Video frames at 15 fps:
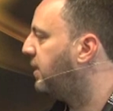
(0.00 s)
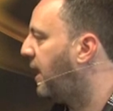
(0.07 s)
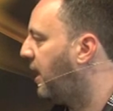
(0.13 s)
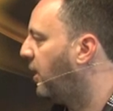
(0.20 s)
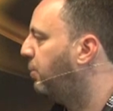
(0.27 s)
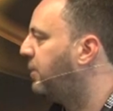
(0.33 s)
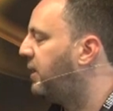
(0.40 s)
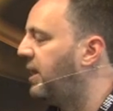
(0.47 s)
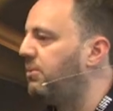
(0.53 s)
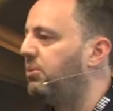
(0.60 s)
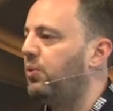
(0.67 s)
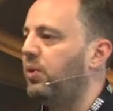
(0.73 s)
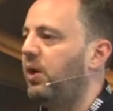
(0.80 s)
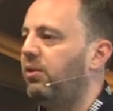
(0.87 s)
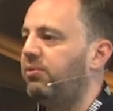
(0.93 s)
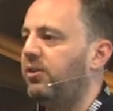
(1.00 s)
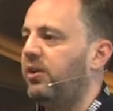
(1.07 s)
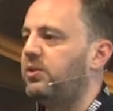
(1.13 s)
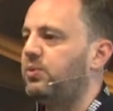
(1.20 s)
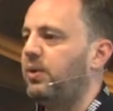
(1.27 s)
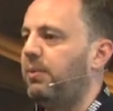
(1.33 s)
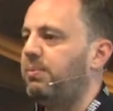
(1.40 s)
help enable
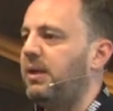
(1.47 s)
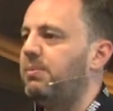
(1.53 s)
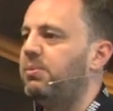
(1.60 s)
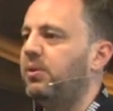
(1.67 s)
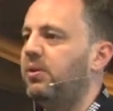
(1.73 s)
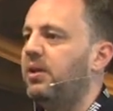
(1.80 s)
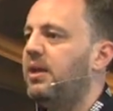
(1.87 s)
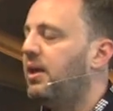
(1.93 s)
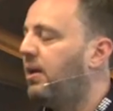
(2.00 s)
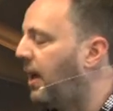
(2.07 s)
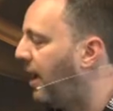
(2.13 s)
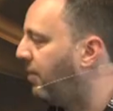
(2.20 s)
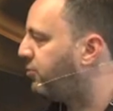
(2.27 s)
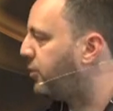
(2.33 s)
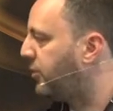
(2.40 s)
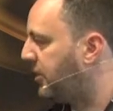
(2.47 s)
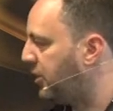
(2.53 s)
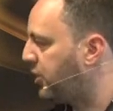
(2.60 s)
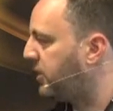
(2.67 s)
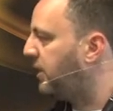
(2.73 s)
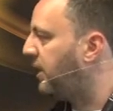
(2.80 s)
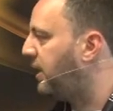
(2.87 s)
workflows where people have
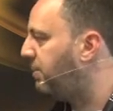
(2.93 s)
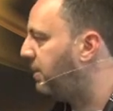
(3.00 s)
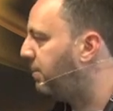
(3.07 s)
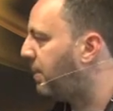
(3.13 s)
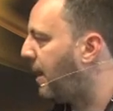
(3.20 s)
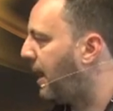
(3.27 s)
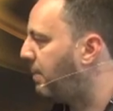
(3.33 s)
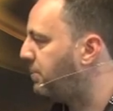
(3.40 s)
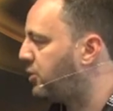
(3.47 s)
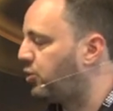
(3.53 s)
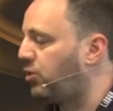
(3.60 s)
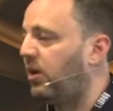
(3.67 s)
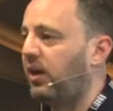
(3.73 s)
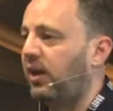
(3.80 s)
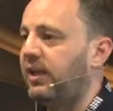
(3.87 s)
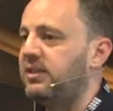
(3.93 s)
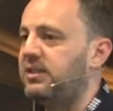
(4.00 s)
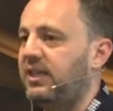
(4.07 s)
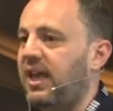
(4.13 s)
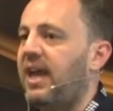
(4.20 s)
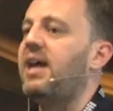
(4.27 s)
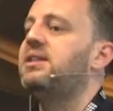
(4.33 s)
traditionally been perhaps struggling to
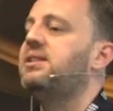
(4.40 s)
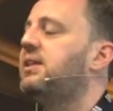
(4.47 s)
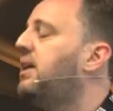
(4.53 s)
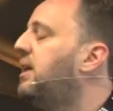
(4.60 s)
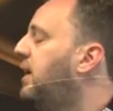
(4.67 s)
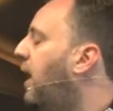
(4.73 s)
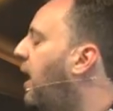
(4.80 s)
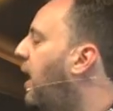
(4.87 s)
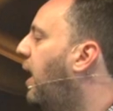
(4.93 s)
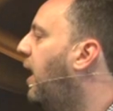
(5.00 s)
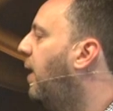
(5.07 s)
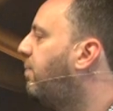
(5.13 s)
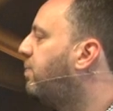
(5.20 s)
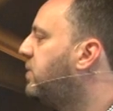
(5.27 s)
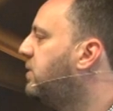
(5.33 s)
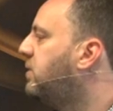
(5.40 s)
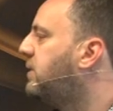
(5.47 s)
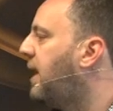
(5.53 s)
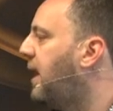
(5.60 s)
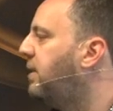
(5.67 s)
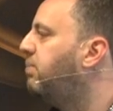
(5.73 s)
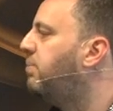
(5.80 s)
get
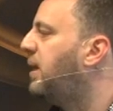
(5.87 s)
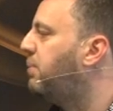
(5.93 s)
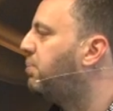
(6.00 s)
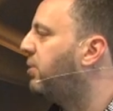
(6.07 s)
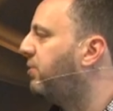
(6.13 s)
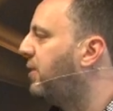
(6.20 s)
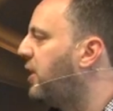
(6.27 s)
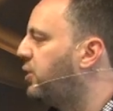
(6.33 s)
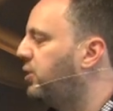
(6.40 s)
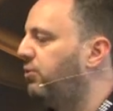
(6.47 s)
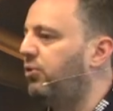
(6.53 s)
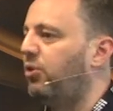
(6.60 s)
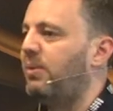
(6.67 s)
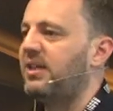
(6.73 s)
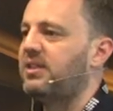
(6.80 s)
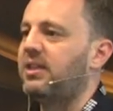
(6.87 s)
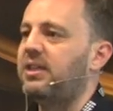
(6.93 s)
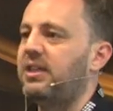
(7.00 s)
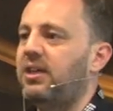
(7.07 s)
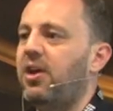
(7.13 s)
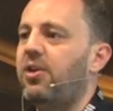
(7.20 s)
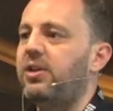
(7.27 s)
10-bit professional formats to
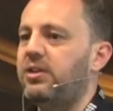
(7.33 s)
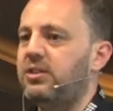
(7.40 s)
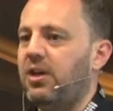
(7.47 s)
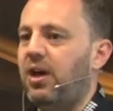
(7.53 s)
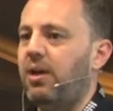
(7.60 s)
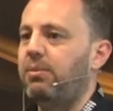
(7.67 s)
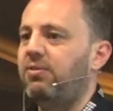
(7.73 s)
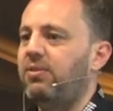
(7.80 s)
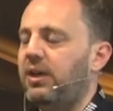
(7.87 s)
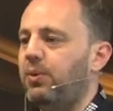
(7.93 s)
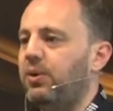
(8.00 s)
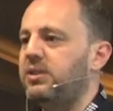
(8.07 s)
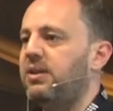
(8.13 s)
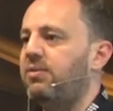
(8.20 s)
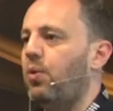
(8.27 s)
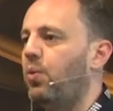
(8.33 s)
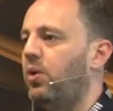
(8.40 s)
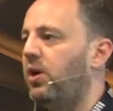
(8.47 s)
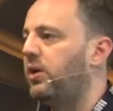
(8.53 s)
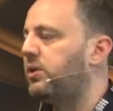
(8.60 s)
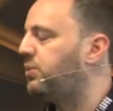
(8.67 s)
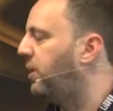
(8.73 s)
decode in time. If anyone's ever
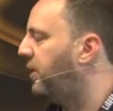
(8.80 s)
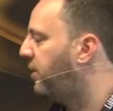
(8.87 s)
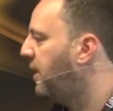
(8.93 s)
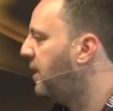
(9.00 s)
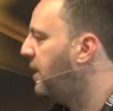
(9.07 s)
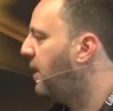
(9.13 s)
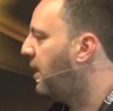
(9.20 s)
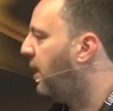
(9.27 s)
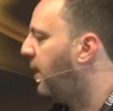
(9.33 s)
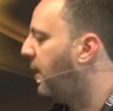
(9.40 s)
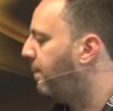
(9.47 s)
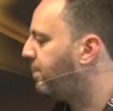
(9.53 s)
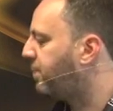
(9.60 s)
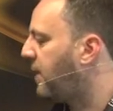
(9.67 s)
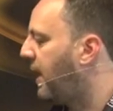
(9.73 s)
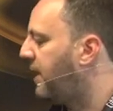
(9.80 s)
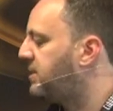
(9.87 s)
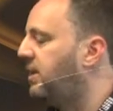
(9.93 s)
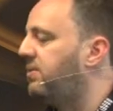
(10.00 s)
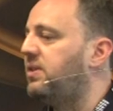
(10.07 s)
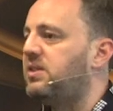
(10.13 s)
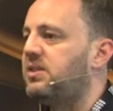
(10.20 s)
worked with
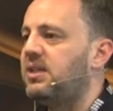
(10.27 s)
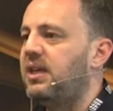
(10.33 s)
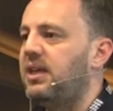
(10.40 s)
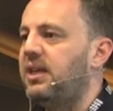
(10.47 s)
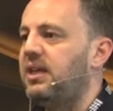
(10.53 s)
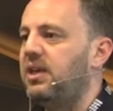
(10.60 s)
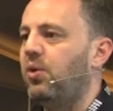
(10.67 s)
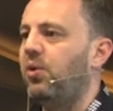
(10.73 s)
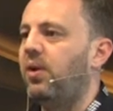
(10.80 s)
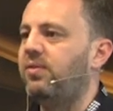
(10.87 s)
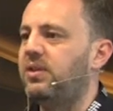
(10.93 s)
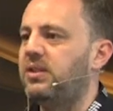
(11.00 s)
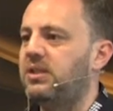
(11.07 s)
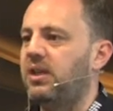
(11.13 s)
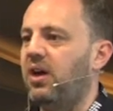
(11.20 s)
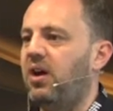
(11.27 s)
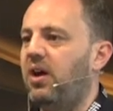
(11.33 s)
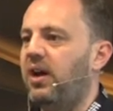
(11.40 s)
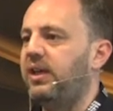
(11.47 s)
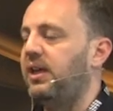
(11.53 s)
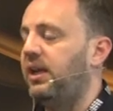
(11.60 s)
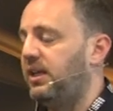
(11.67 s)
XAVC or
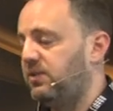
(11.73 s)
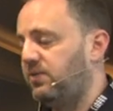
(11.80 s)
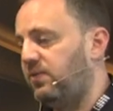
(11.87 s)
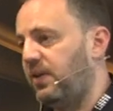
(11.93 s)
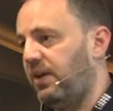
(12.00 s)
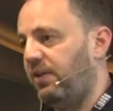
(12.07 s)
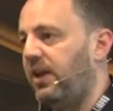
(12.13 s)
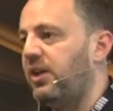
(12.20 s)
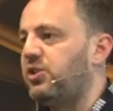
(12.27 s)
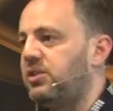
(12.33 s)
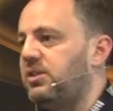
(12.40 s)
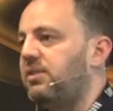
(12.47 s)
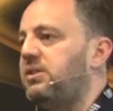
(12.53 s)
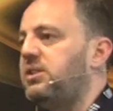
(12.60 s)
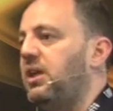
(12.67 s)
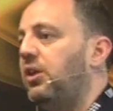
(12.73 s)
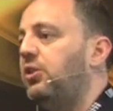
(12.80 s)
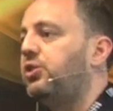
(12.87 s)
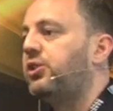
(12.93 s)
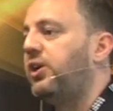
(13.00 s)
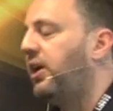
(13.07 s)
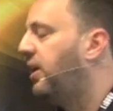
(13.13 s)
AVCI and its variations, AVC
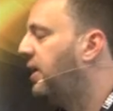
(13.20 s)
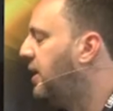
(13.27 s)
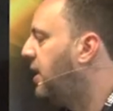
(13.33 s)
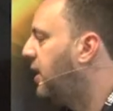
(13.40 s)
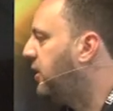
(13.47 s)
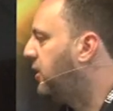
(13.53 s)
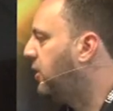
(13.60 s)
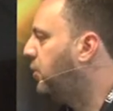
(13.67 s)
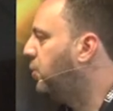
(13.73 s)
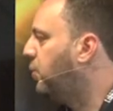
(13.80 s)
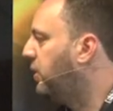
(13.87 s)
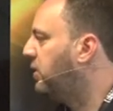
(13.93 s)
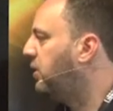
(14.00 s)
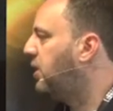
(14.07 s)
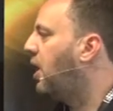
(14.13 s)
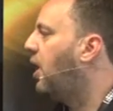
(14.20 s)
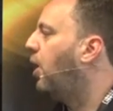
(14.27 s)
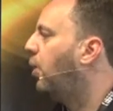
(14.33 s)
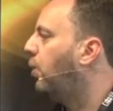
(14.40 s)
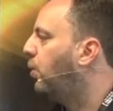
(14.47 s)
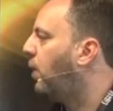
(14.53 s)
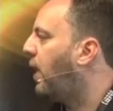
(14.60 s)
Ultra, you will
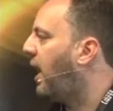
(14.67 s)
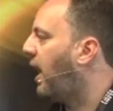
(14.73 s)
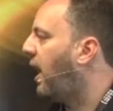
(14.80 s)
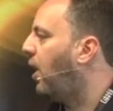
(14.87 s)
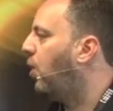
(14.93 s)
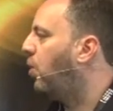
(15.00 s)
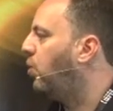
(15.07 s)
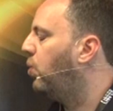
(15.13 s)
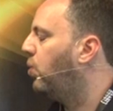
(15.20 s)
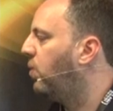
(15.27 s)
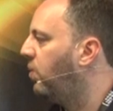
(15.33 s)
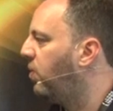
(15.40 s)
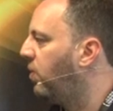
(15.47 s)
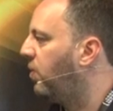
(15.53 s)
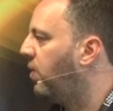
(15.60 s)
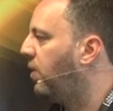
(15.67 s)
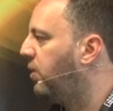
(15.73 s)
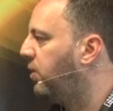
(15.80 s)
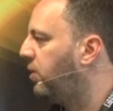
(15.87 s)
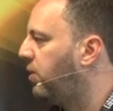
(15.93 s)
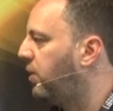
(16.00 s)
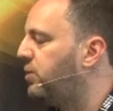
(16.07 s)
know how
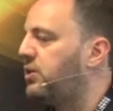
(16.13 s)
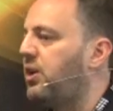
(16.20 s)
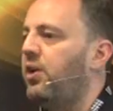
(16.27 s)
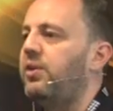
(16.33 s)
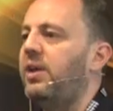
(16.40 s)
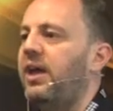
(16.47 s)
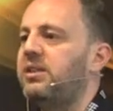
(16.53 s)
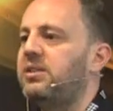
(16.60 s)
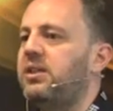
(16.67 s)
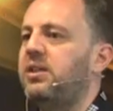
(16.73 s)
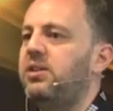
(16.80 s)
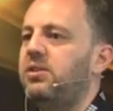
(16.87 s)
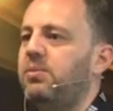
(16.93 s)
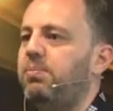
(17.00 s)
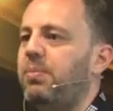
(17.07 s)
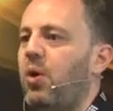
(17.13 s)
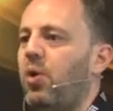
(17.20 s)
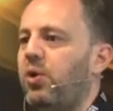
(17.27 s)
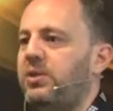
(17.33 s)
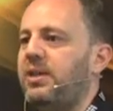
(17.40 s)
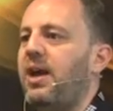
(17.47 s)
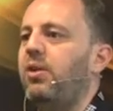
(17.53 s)
those codecs can
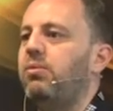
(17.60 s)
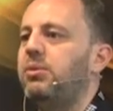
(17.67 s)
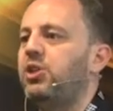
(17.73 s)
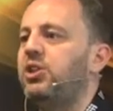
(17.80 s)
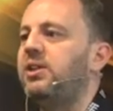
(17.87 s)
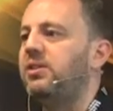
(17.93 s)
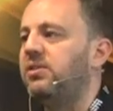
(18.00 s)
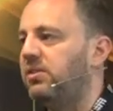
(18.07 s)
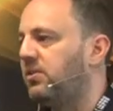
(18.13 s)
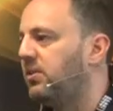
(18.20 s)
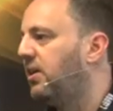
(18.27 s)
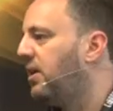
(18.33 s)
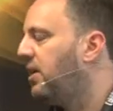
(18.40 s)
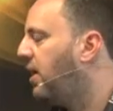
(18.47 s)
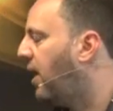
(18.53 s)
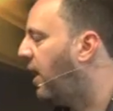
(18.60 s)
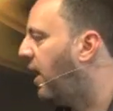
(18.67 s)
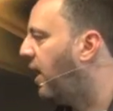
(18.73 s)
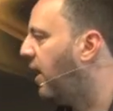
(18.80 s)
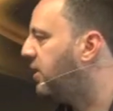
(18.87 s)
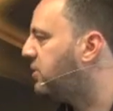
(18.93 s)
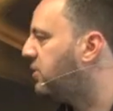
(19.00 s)
bog down machines.
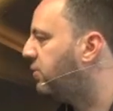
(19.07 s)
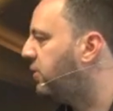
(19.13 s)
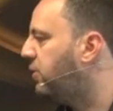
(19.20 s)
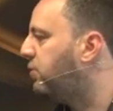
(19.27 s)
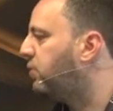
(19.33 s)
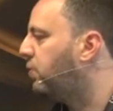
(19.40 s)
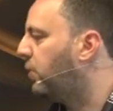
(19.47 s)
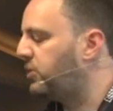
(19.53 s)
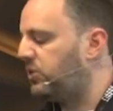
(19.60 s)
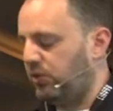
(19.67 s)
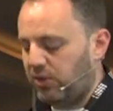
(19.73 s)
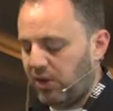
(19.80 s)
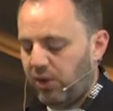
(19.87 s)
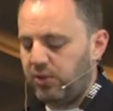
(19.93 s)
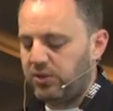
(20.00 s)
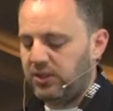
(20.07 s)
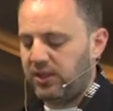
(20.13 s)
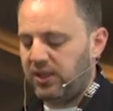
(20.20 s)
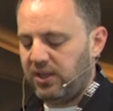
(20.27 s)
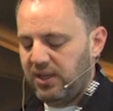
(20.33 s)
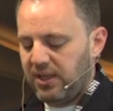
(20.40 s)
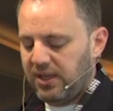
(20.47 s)
So if once you go
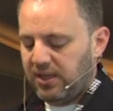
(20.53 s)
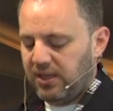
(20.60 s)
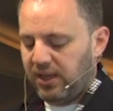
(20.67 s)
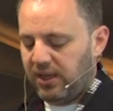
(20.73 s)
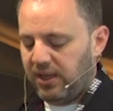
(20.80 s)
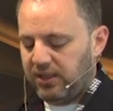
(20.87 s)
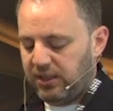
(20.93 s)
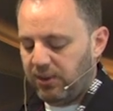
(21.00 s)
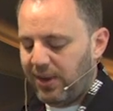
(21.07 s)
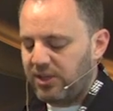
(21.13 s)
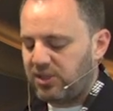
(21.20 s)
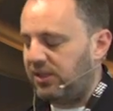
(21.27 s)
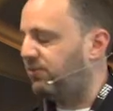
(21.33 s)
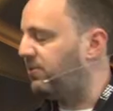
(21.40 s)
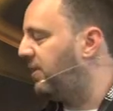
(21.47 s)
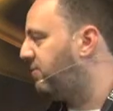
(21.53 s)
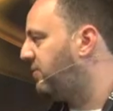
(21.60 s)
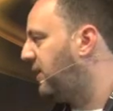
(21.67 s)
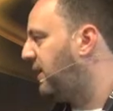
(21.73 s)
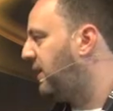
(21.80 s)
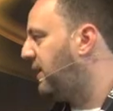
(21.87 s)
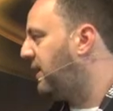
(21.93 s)
to UHD
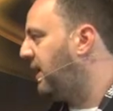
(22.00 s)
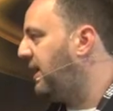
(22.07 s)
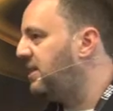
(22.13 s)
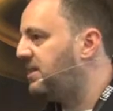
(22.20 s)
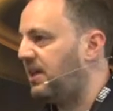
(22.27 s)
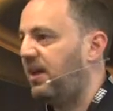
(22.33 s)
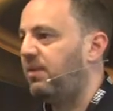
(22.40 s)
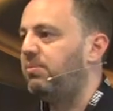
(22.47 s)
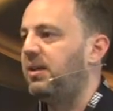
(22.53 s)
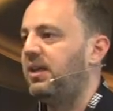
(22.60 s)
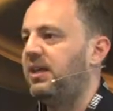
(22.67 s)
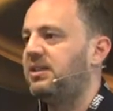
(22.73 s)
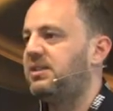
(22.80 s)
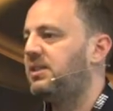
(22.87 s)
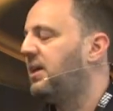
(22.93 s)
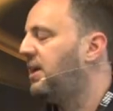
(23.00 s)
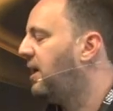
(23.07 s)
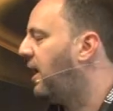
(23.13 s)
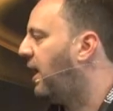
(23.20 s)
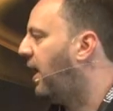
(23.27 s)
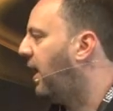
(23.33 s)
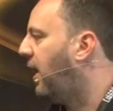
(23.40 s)
50 in 10 bits,
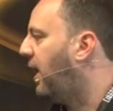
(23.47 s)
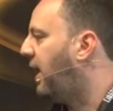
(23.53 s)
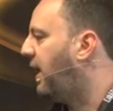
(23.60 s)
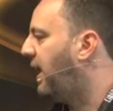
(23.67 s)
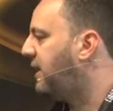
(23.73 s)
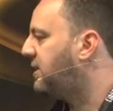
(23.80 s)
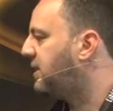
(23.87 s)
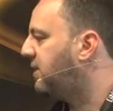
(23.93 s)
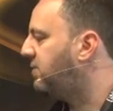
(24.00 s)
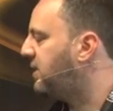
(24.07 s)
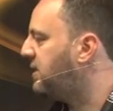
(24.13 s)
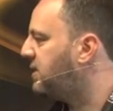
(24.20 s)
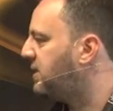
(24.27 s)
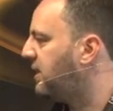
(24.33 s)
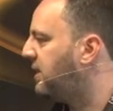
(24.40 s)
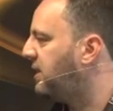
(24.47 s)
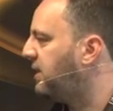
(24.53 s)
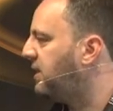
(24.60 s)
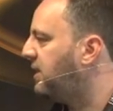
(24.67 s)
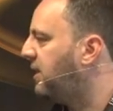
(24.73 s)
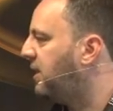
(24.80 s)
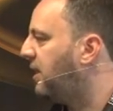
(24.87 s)
an XAVC